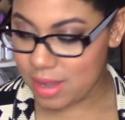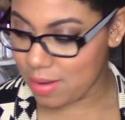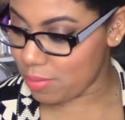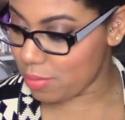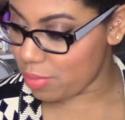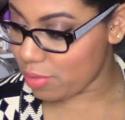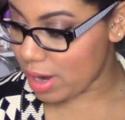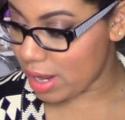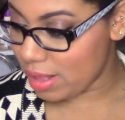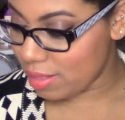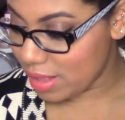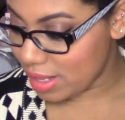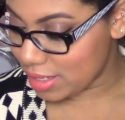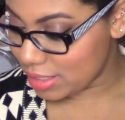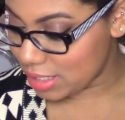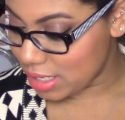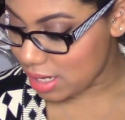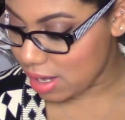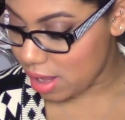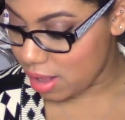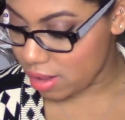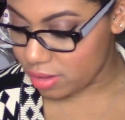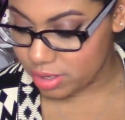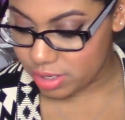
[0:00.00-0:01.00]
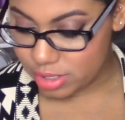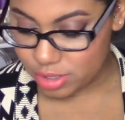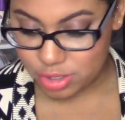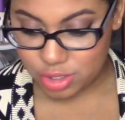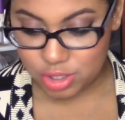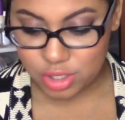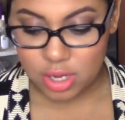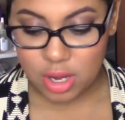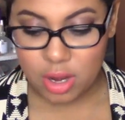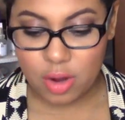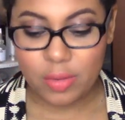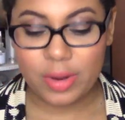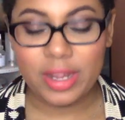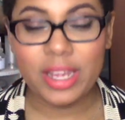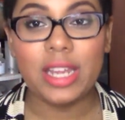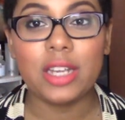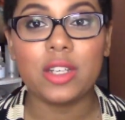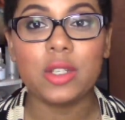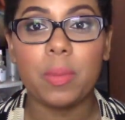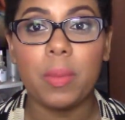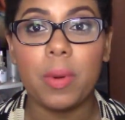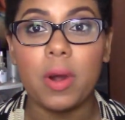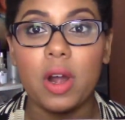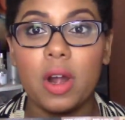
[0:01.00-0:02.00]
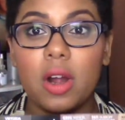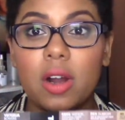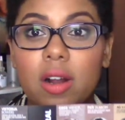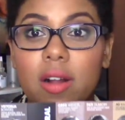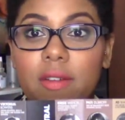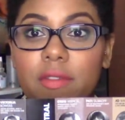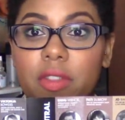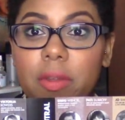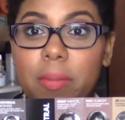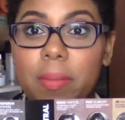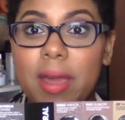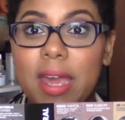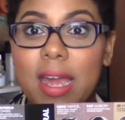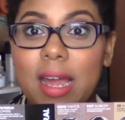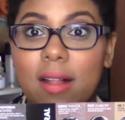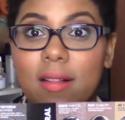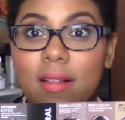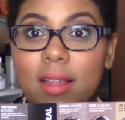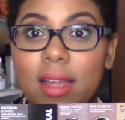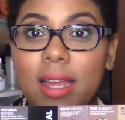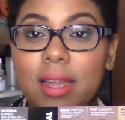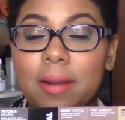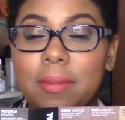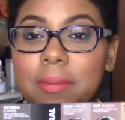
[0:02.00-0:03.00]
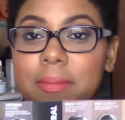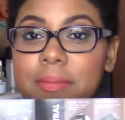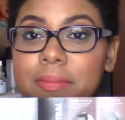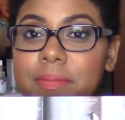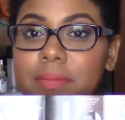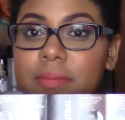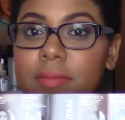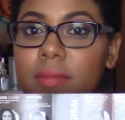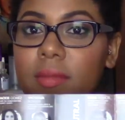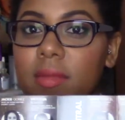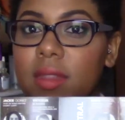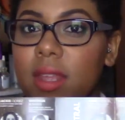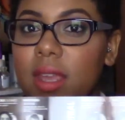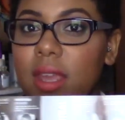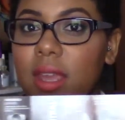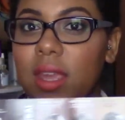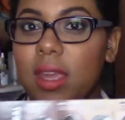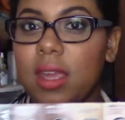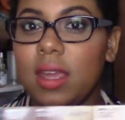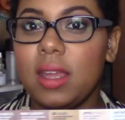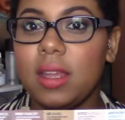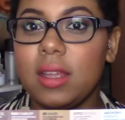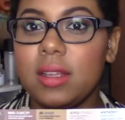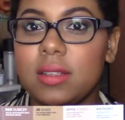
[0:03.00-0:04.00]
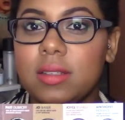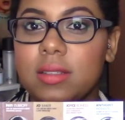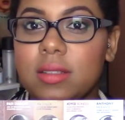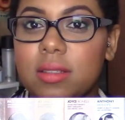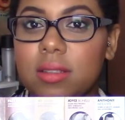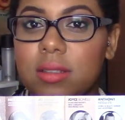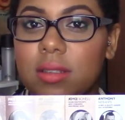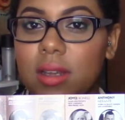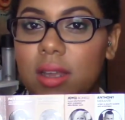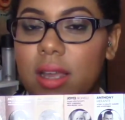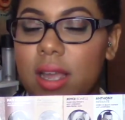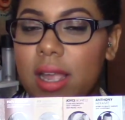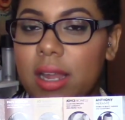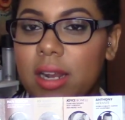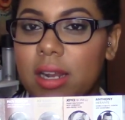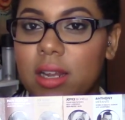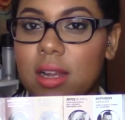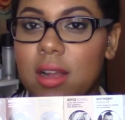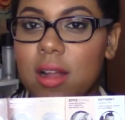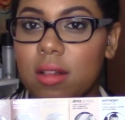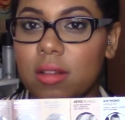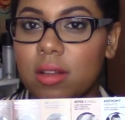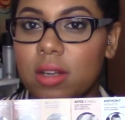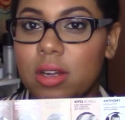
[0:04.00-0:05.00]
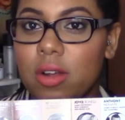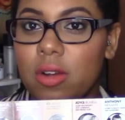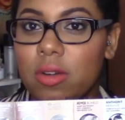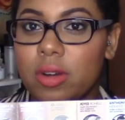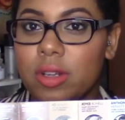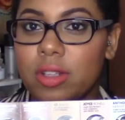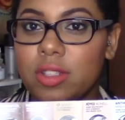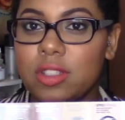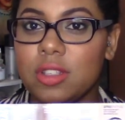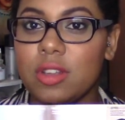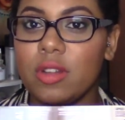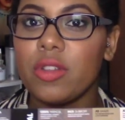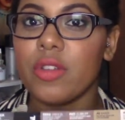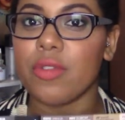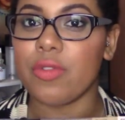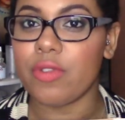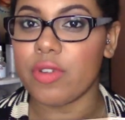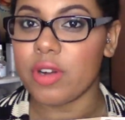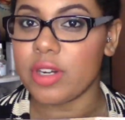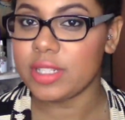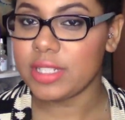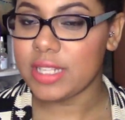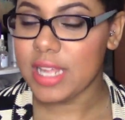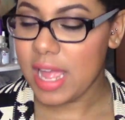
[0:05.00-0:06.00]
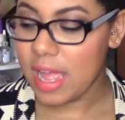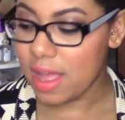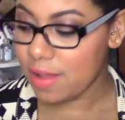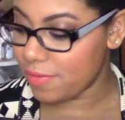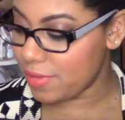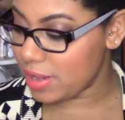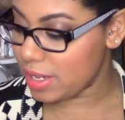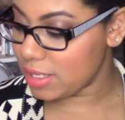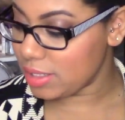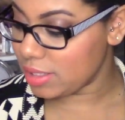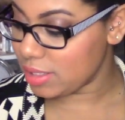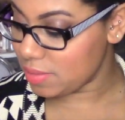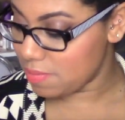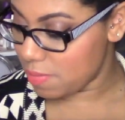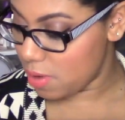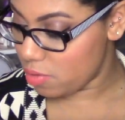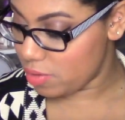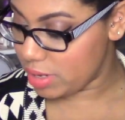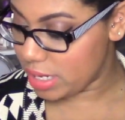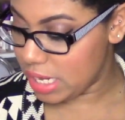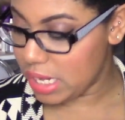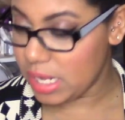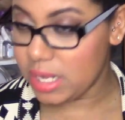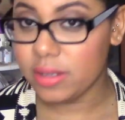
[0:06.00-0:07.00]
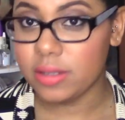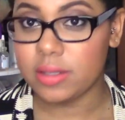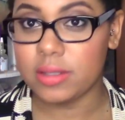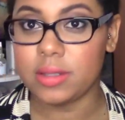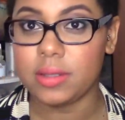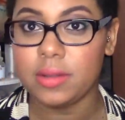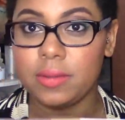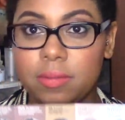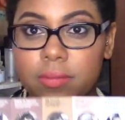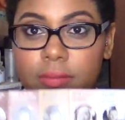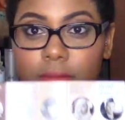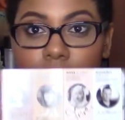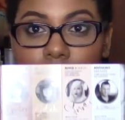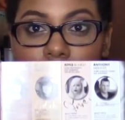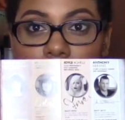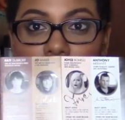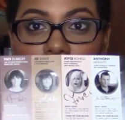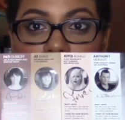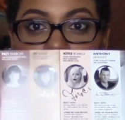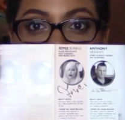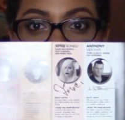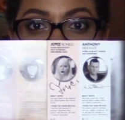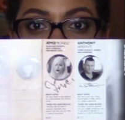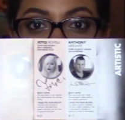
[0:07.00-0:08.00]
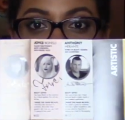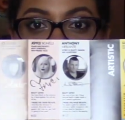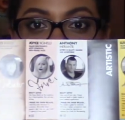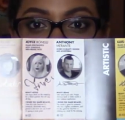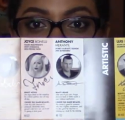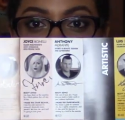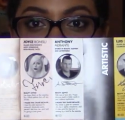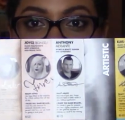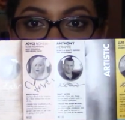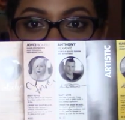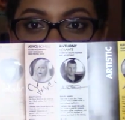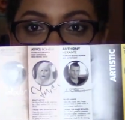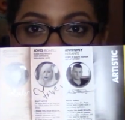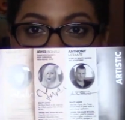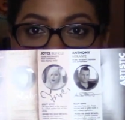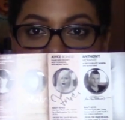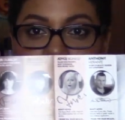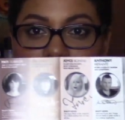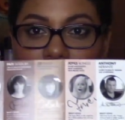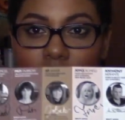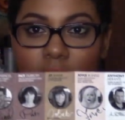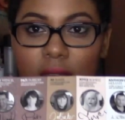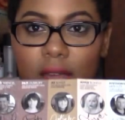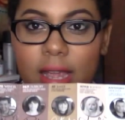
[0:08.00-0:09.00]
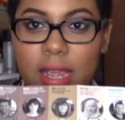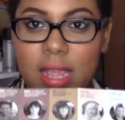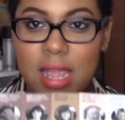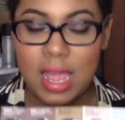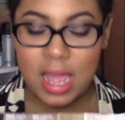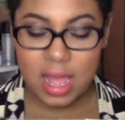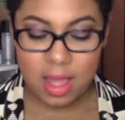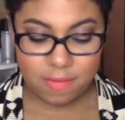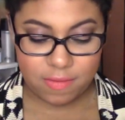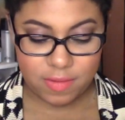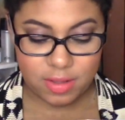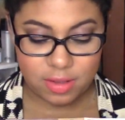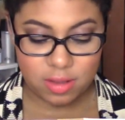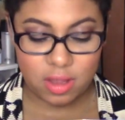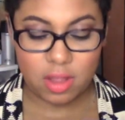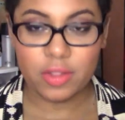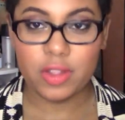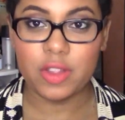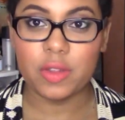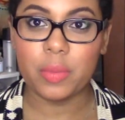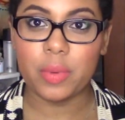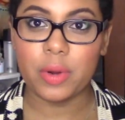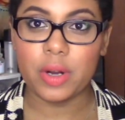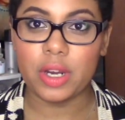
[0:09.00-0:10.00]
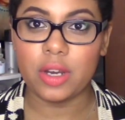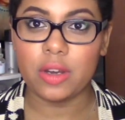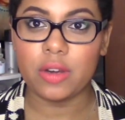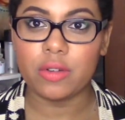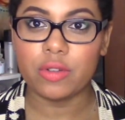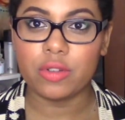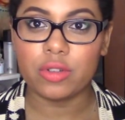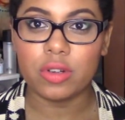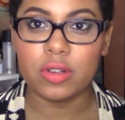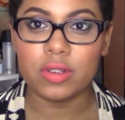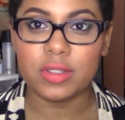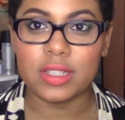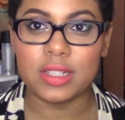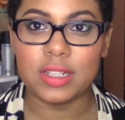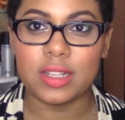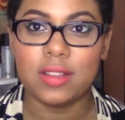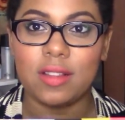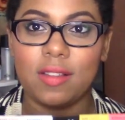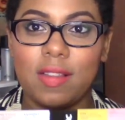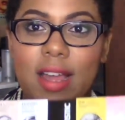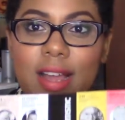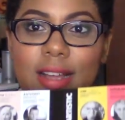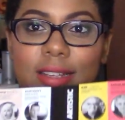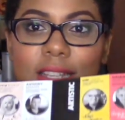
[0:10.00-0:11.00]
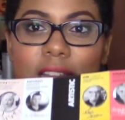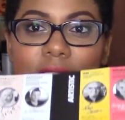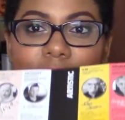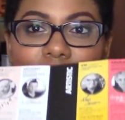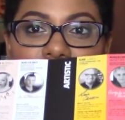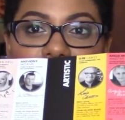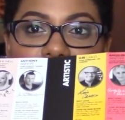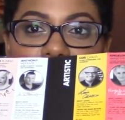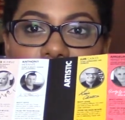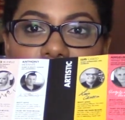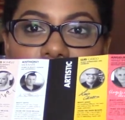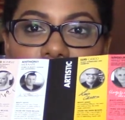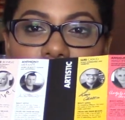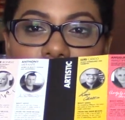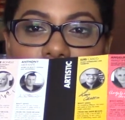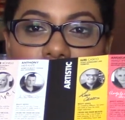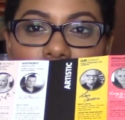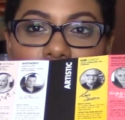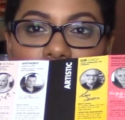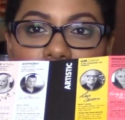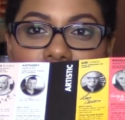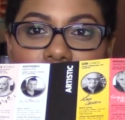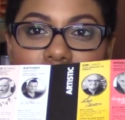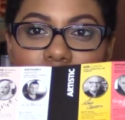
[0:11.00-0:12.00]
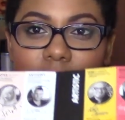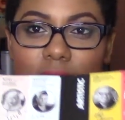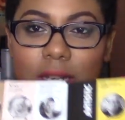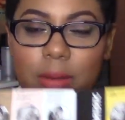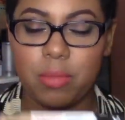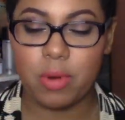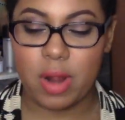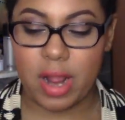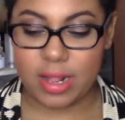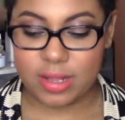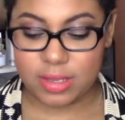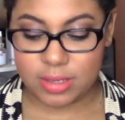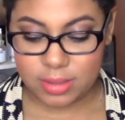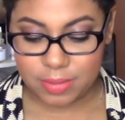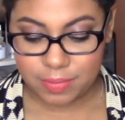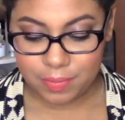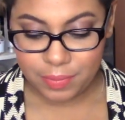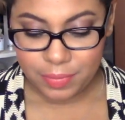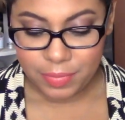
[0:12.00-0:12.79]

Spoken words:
Bright, lots of colors. So each part of the palette is kind of color-coded. So the first half is smokies, and then the second half is all these pretty neutrals, and then the last half is all these fun artistic brights.